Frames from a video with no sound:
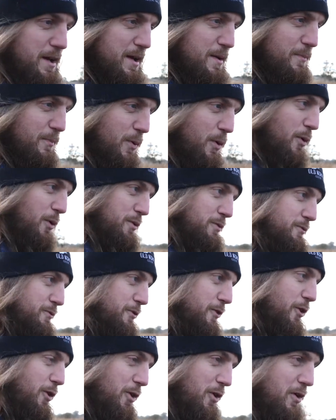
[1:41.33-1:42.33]
important
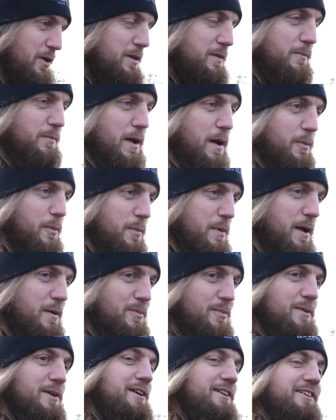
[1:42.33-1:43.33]
for blah blah blah
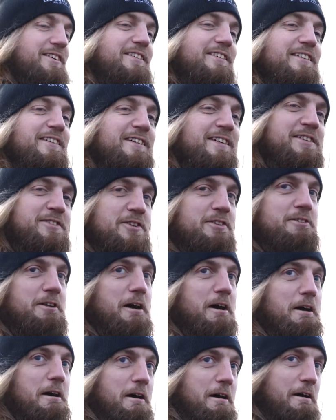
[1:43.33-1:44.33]
blah. It's like,
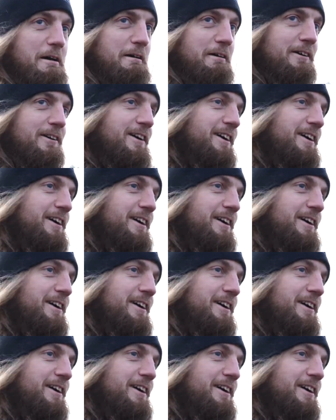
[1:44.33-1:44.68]
ah!